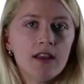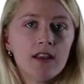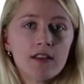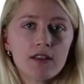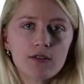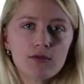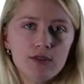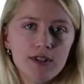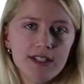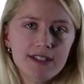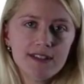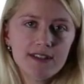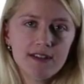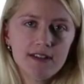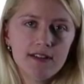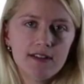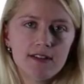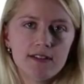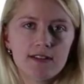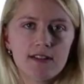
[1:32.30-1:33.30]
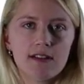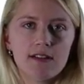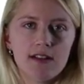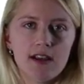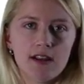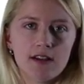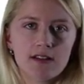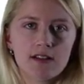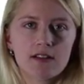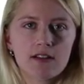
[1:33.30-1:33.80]
The reason is
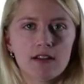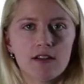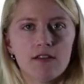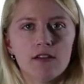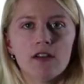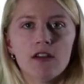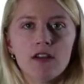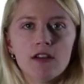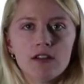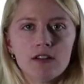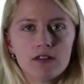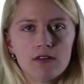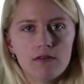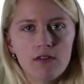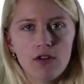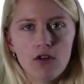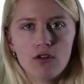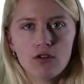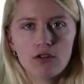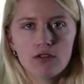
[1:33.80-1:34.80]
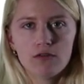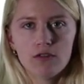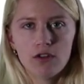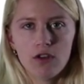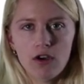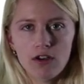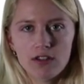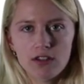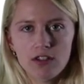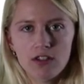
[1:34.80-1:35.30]
that the local
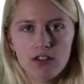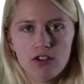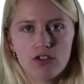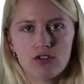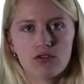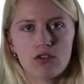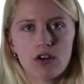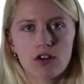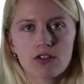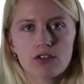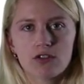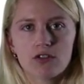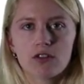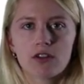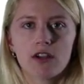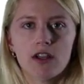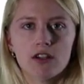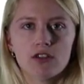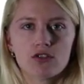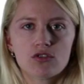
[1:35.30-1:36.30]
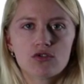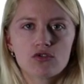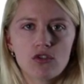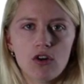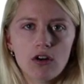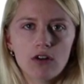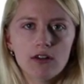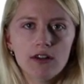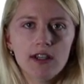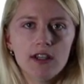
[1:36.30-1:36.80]
velocity structure can
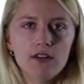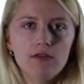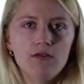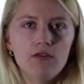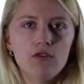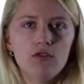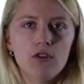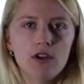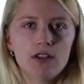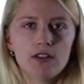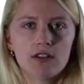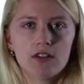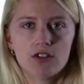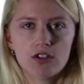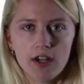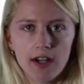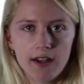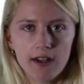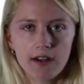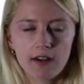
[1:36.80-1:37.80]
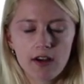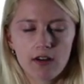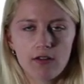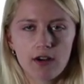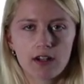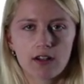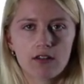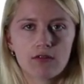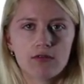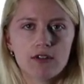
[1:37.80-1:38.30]
strongly influence the shaking
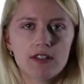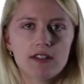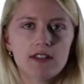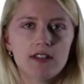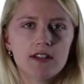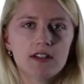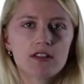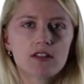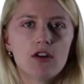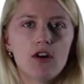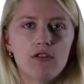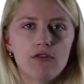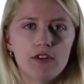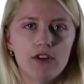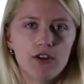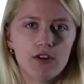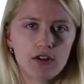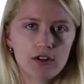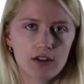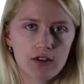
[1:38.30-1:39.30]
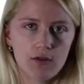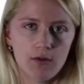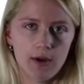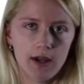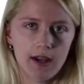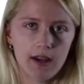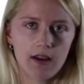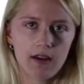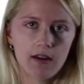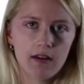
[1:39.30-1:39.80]
characteristics of an
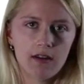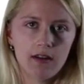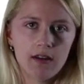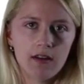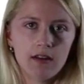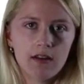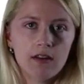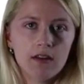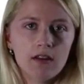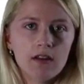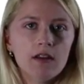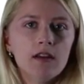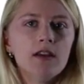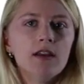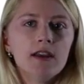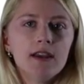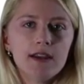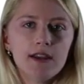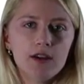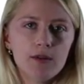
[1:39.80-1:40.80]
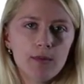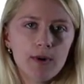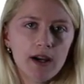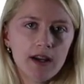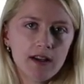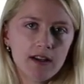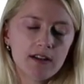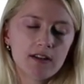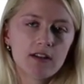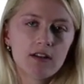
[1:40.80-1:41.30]
earthquake.
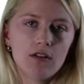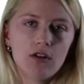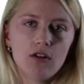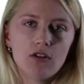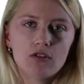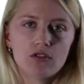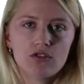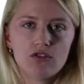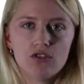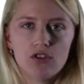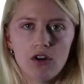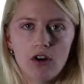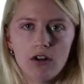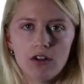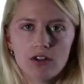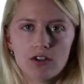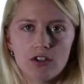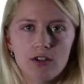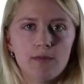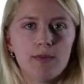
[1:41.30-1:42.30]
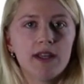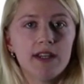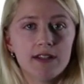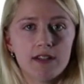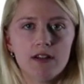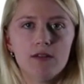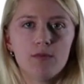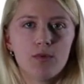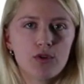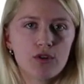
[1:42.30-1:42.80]
Hereby, the local geology plays an
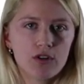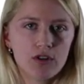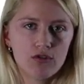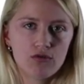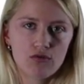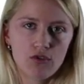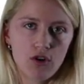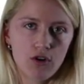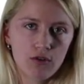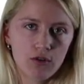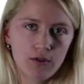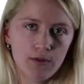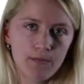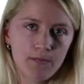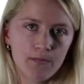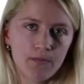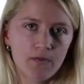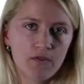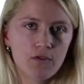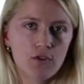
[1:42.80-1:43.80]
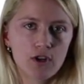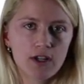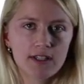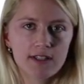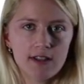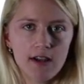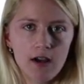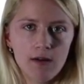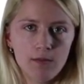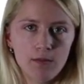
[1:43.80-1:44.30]
important role. For
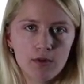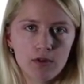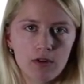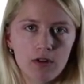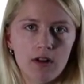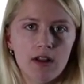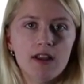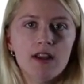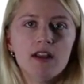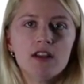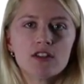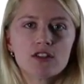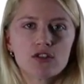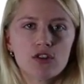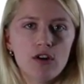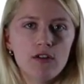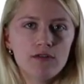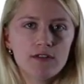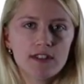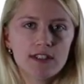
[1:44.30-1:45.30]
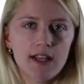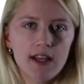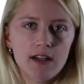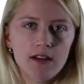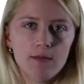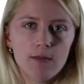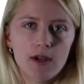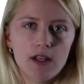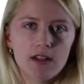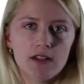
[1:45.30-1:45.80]
example, soft
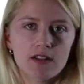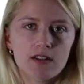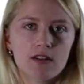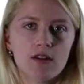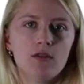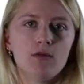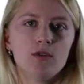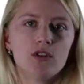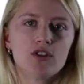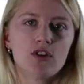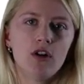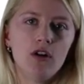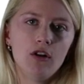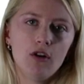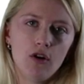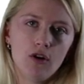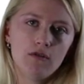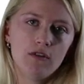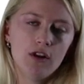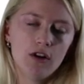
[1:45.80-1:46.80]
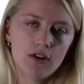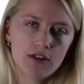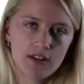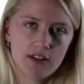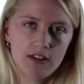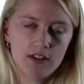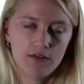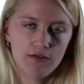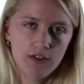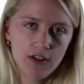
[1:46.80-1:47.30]
sediments, which are low
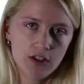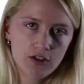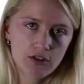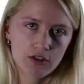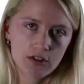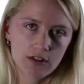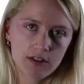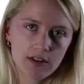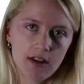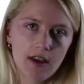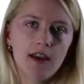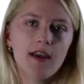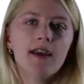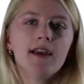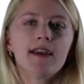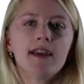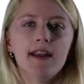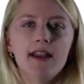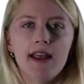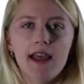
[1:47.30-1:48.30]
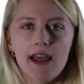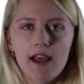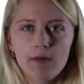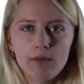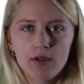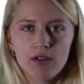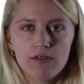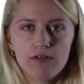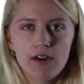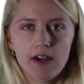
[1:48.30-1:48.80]
velocity features, can
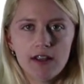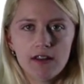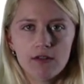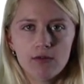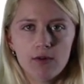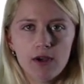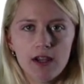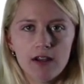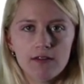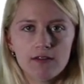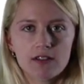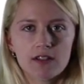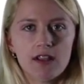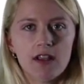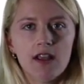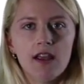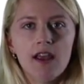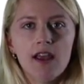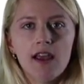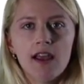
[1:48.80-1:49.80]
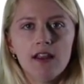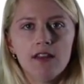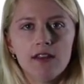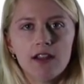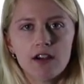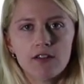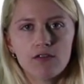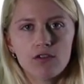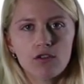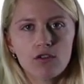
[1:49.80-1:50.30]
amplify the waves and
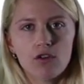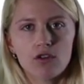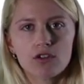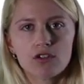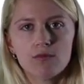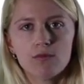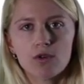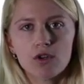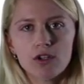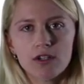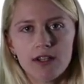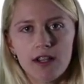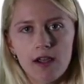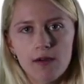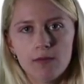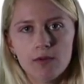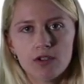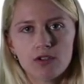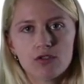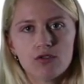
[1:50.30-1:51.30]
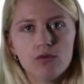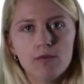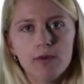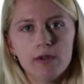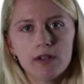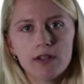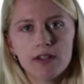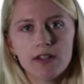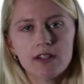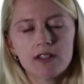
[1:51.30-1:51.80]
therefore cause more damage to
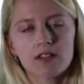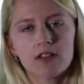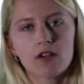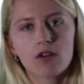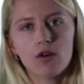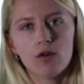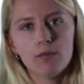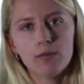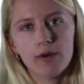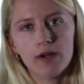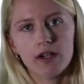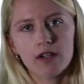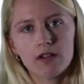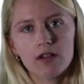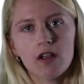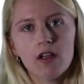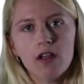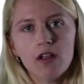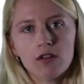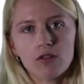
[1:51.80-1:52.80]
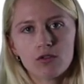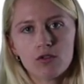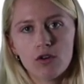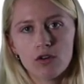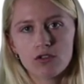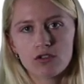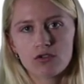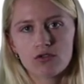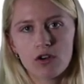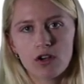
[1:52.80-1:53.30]
buildings compared to
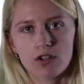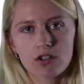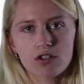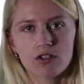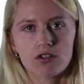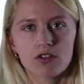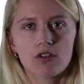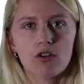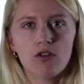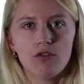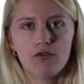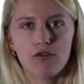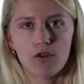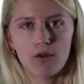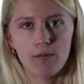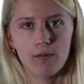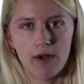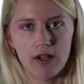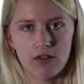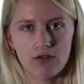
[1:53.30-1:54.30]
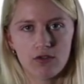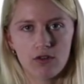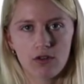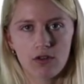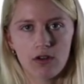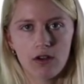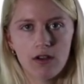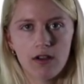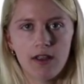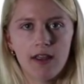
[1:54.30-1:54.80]
constructions on firm bedrock.
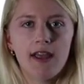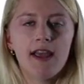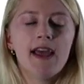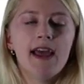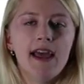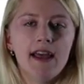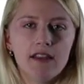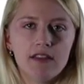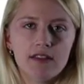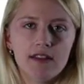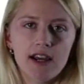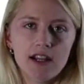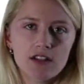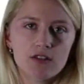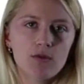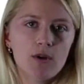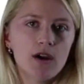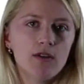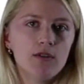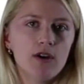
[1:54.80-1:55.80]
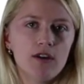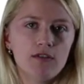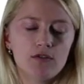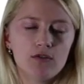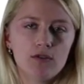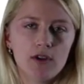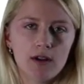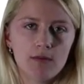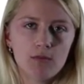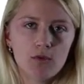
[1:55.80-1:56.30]
And that's why we have to
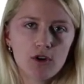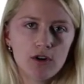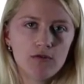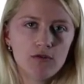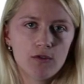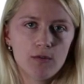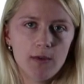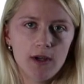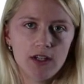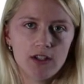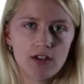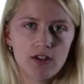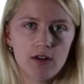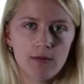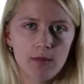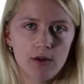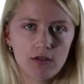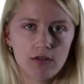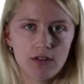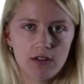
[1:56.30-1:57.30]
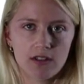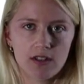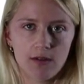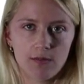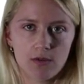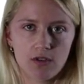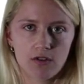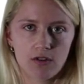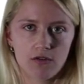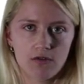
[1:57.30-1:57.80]
get more information about the
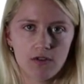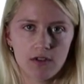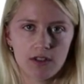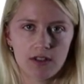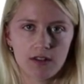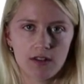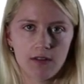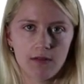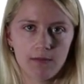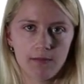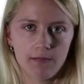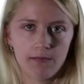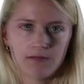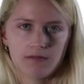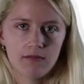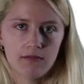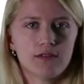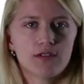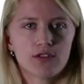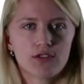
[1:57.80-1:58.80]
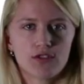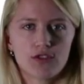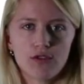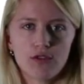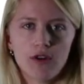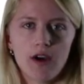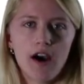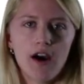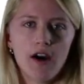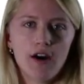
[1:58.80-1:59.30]
subsurface. So
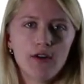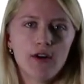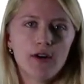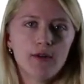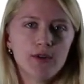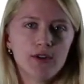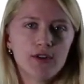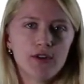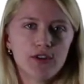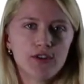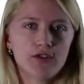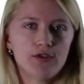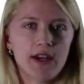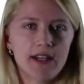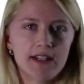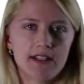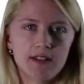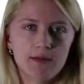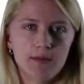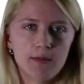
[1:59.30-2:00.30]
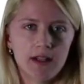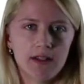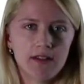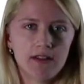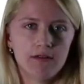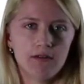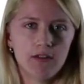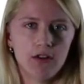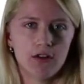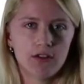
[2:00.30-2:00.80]
how are we going to estimate the
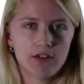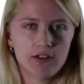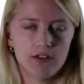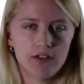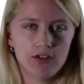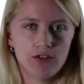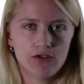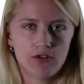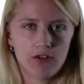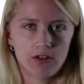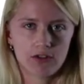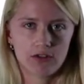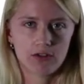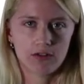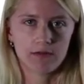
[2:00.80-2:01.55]
velocity structure?